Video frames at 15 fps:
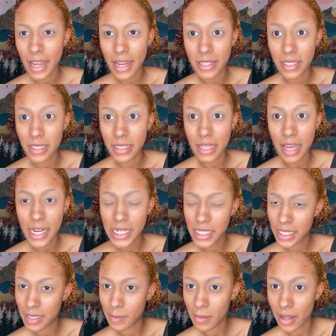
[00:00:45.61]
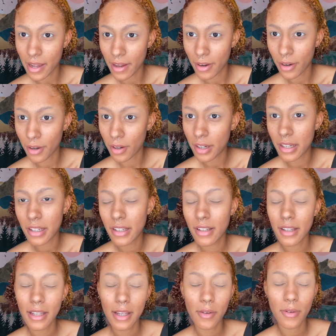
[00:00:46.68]
I just got inspired
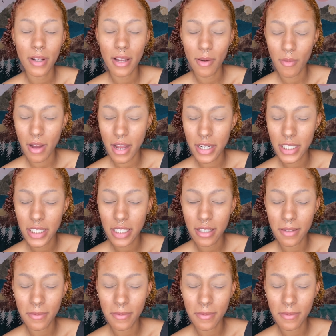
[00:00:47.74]
when I watched